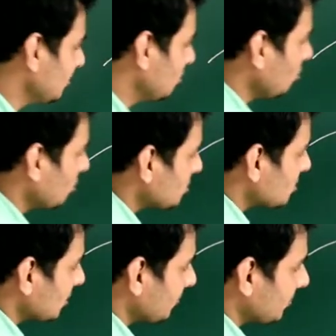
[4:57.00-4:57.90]
towards
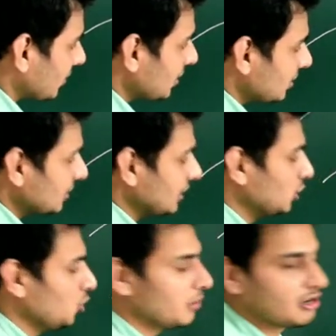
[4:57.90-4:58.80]
the
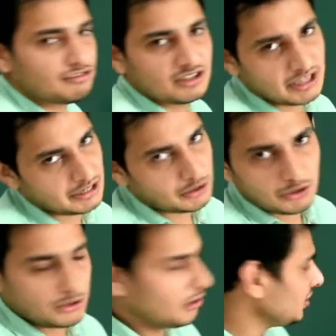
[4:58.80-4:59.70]
lumen of the thylakoid.
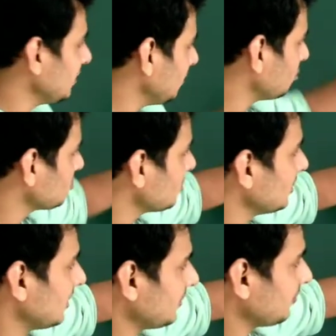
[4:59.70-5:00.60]
Got it? You could see
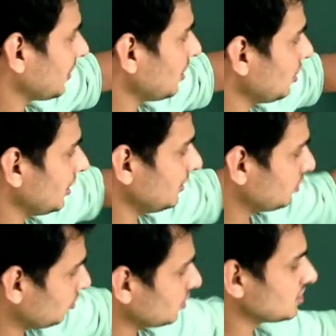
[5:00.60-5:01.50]
that. Okay,
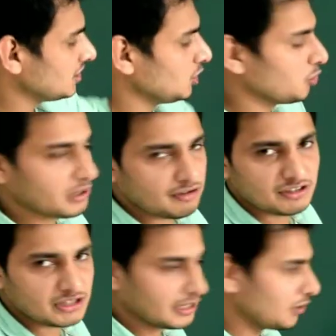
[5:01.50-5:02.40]
towards the lumen of the
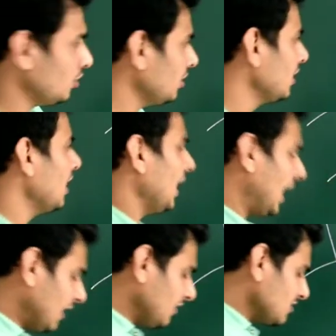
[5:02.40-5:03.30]
thylakoid.
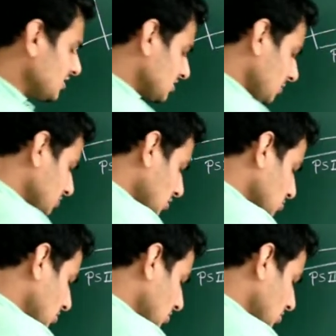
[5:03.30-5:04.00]
Another system is also